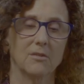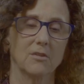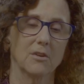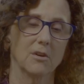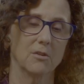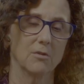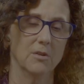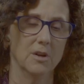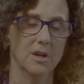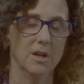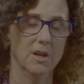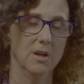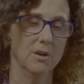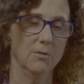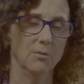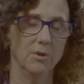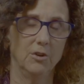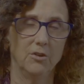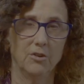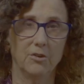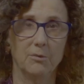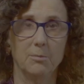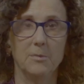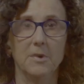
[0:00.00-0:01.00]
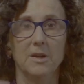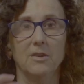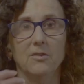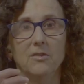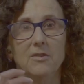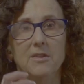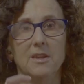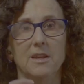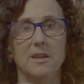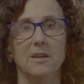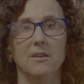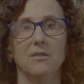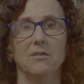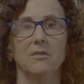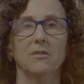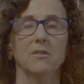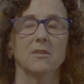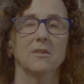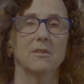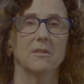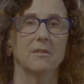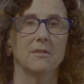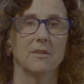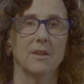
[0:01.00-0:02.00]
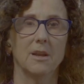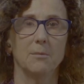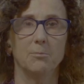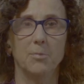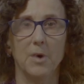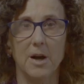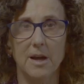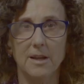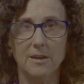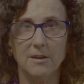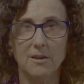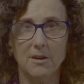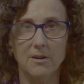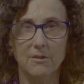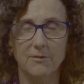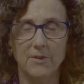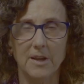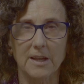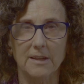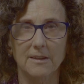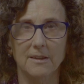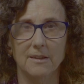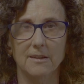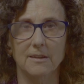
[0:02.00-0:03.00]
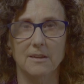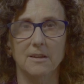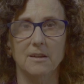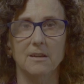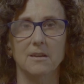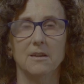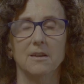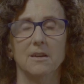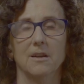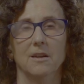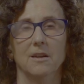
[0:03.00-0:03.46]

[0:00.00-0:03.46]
So we just mix these, they bind covalently.